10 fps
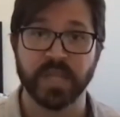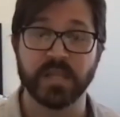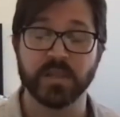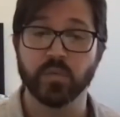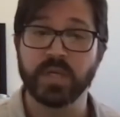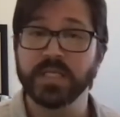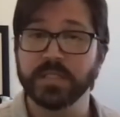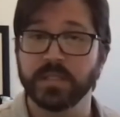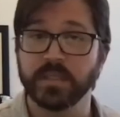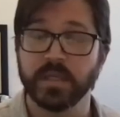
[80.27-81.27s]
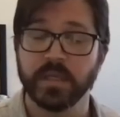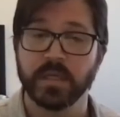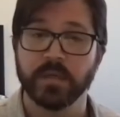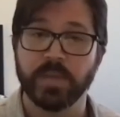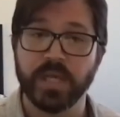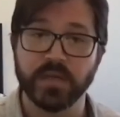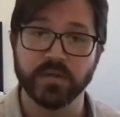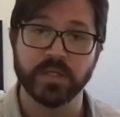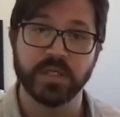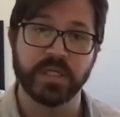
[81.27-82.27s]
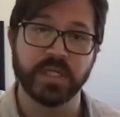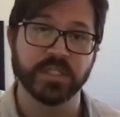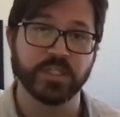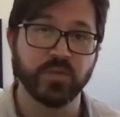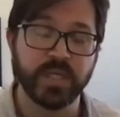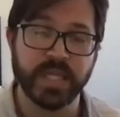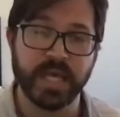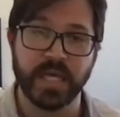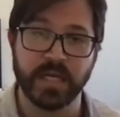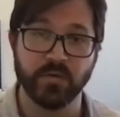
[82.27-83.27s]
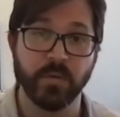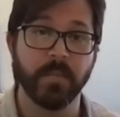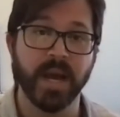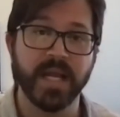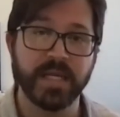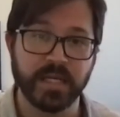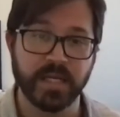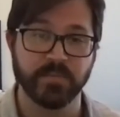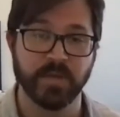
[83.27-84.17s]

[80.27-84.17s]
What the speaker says: And the reason Peter is doing that and reminding him